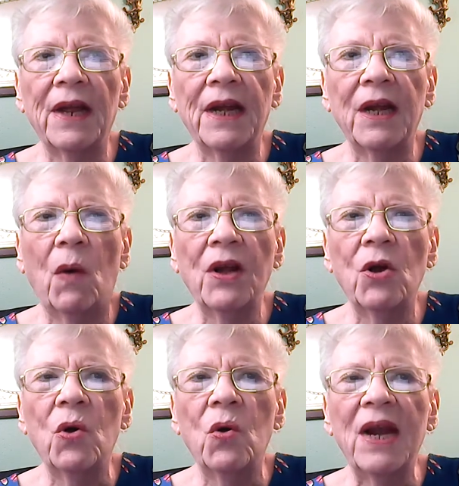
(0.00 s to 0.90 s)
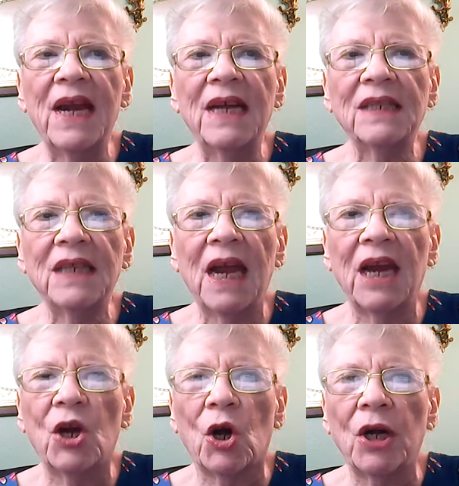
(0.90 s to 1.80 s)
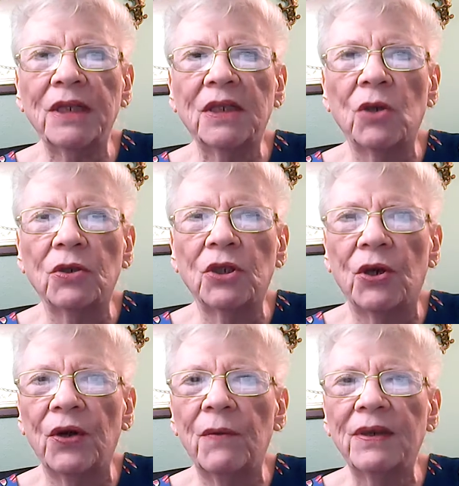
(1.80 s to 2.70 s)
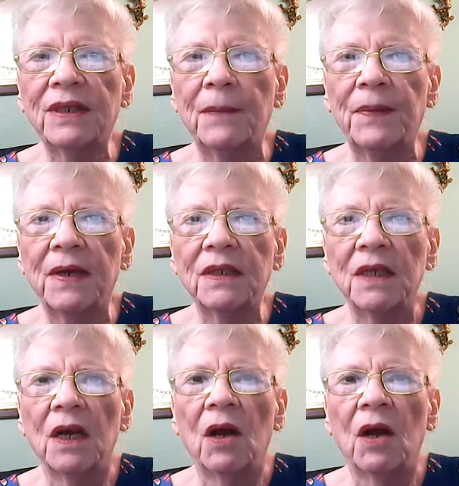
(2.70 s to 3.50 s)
anyone who is a current Social Security recipient